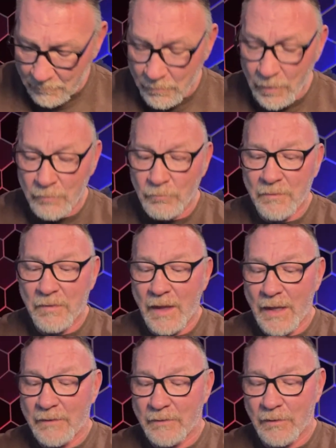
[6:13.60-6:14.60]
But with
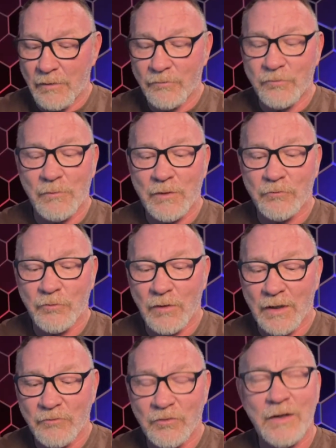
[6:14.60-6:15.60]
that, I also want to
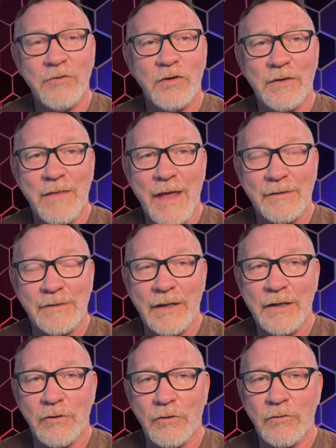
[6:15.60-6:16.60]
try changing that
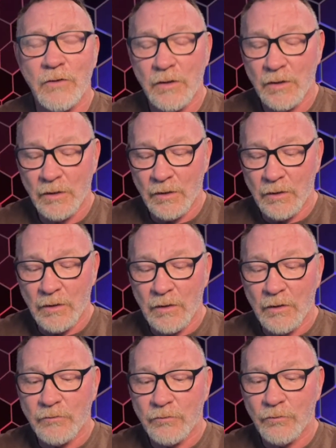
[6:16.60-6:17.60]
layer
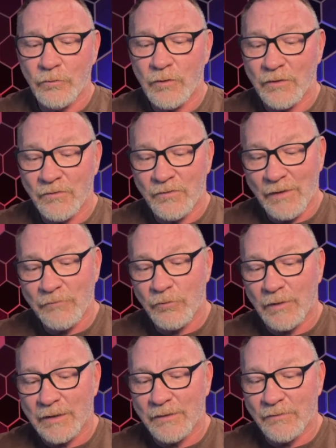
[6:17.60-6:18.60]
to
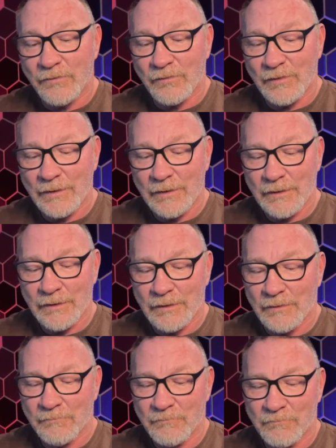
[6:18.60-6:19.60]
concentric and
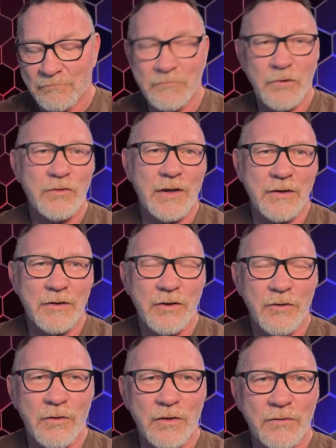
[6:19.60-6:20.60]
see, just kind of
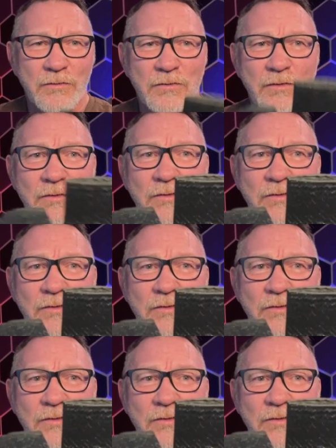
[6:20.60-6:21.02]
curious to